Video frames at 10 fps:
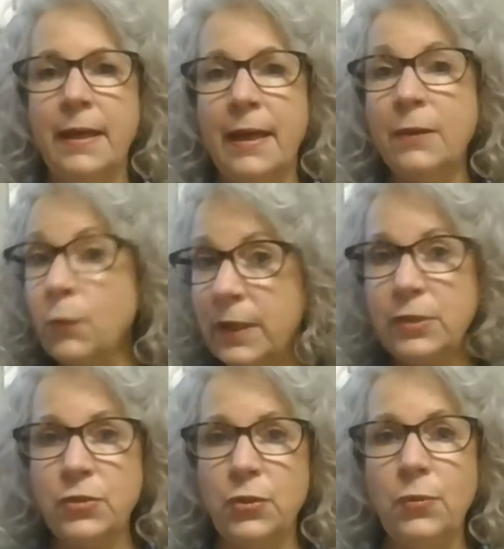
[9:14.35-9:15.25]
and
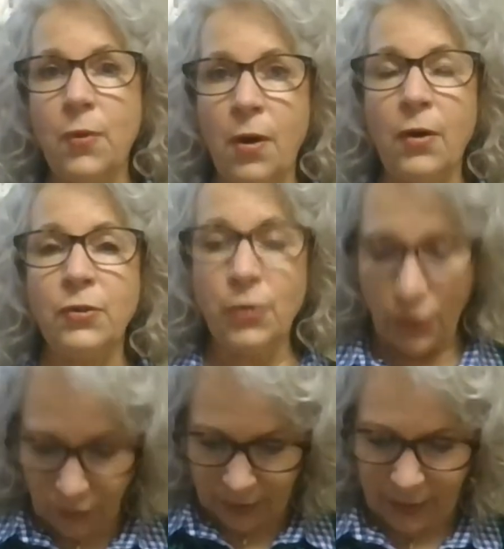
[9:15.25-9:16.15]
we too are
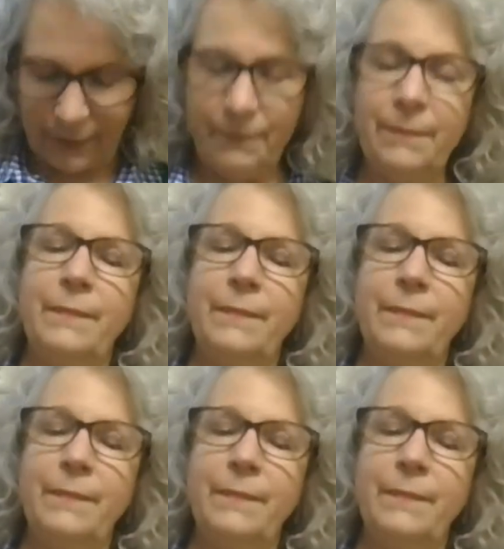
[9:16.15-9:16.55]
yearning